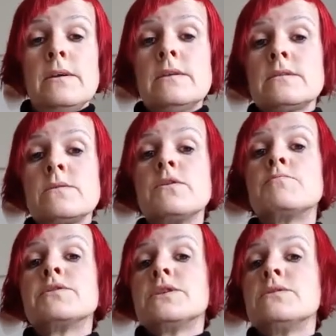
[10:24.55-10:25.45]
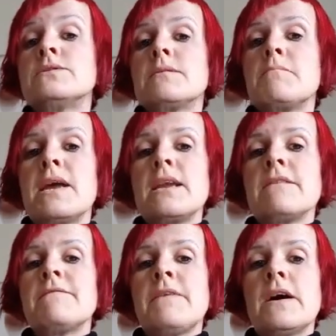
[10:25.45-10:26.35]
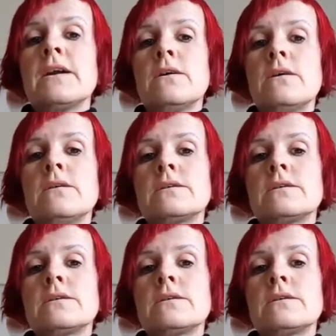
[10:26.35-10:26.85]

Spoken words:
So if you're producing many final